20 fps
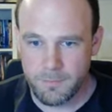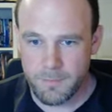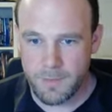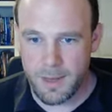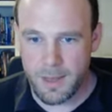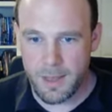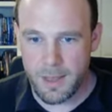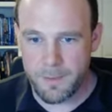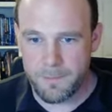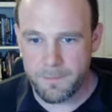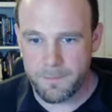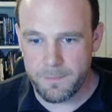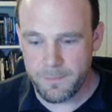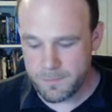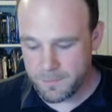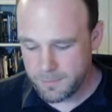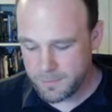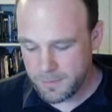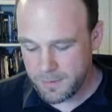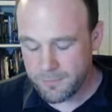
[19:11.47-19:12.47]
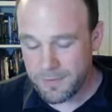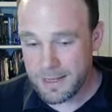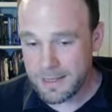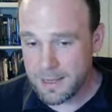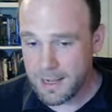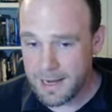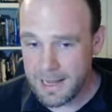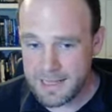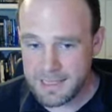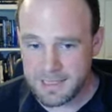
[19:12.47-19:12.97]
Um, in fact,
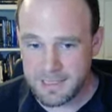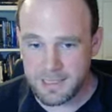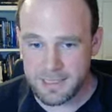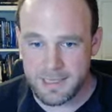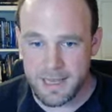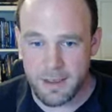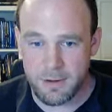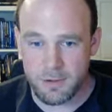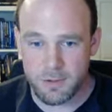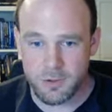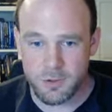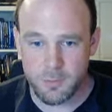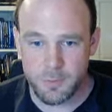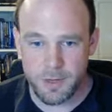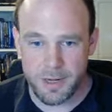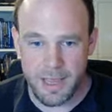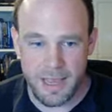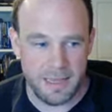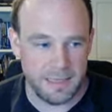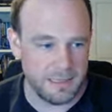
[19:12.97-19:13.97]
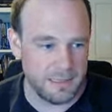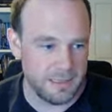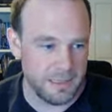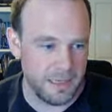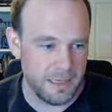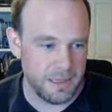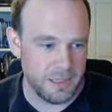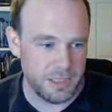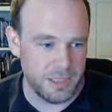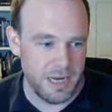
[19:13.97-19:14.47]
I'll answer this now because somebody asked
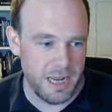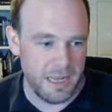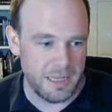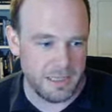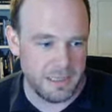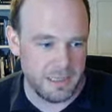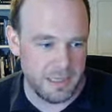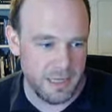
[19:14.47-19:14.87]
in the chat.